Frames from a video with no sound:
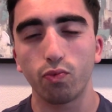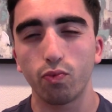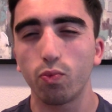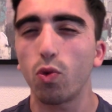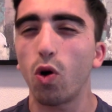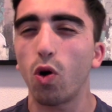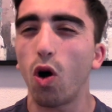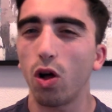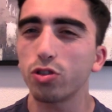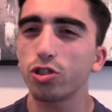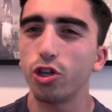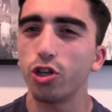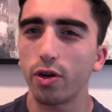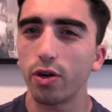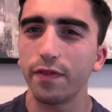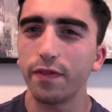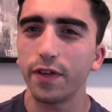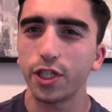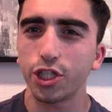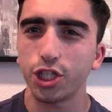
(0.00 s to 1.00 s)
all
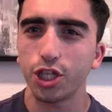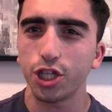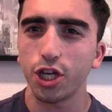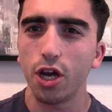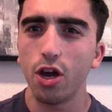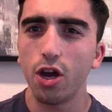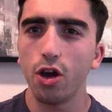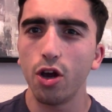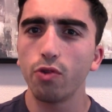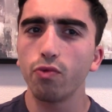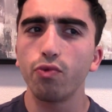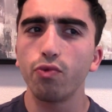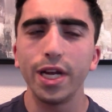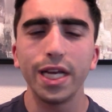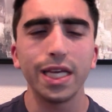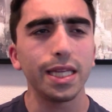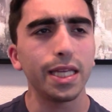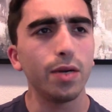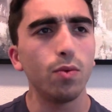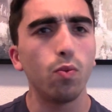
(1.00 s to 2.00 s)
Djokovic
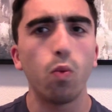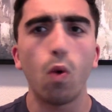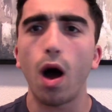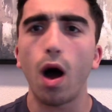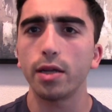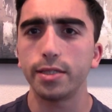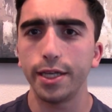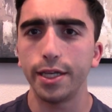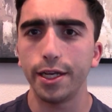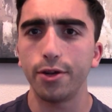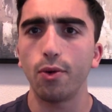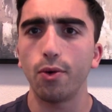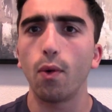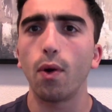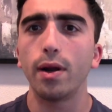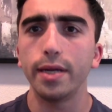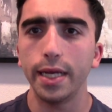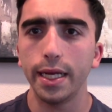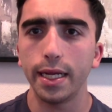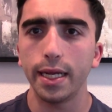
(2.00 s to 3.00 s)
really wanted or
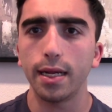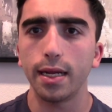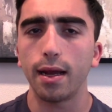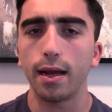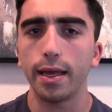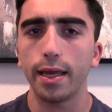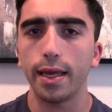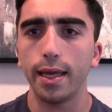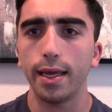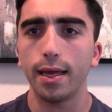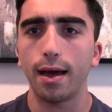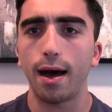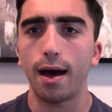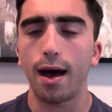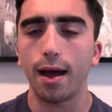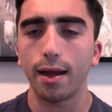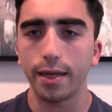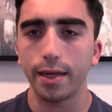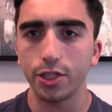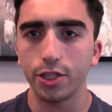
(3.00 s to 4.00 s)
needed
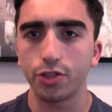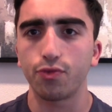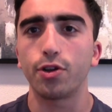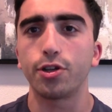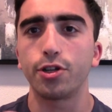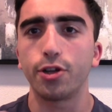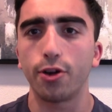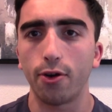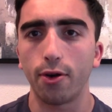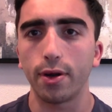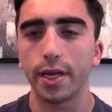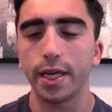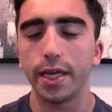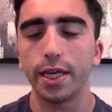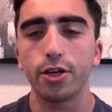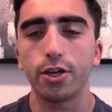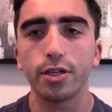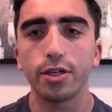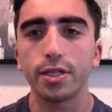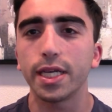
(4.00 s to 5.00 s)
on his return. He
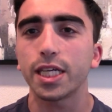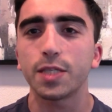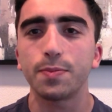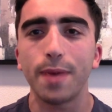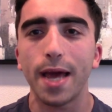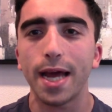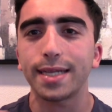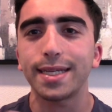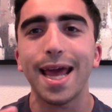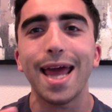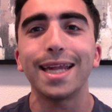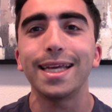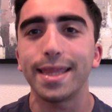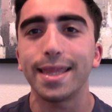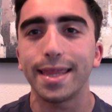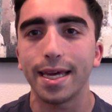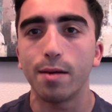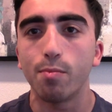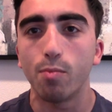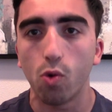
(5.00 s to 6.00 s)
couldn't expect
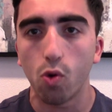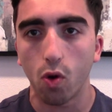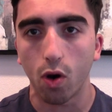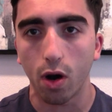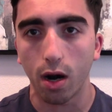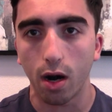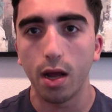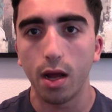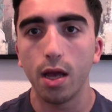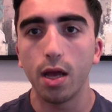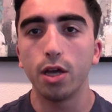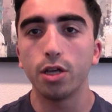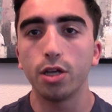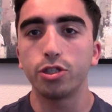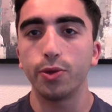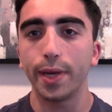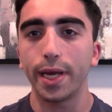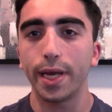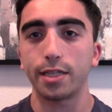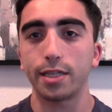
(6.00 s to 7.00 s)
anything more. So
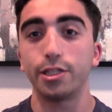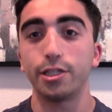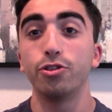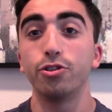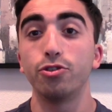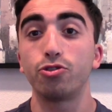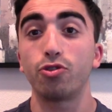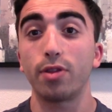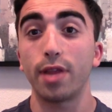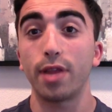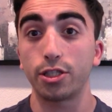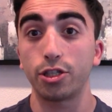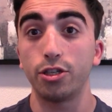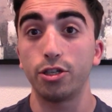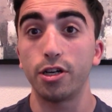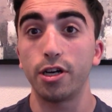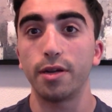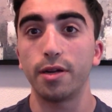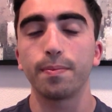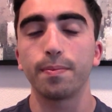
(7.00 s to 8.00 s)
he got to neutral. That's
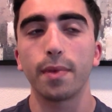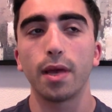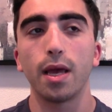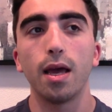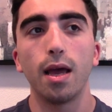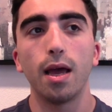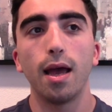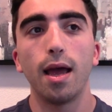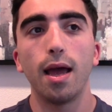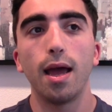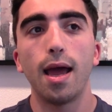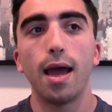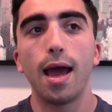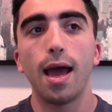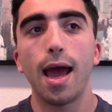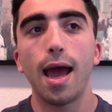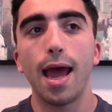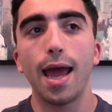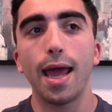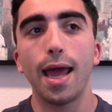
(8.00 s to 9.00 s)
good.
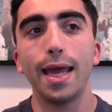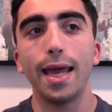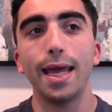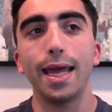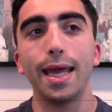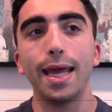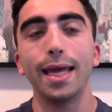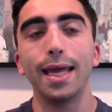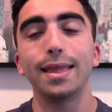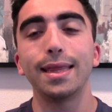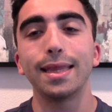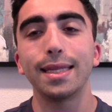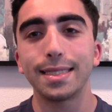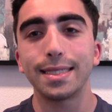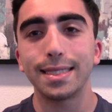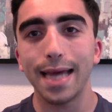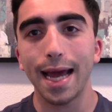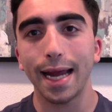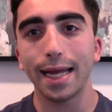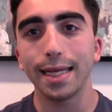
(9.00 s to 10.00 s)
In the
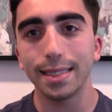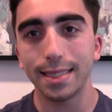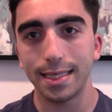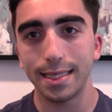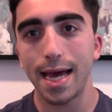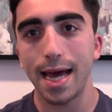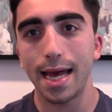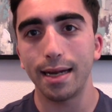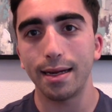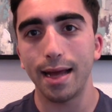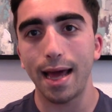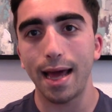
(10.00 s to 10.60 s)
second set,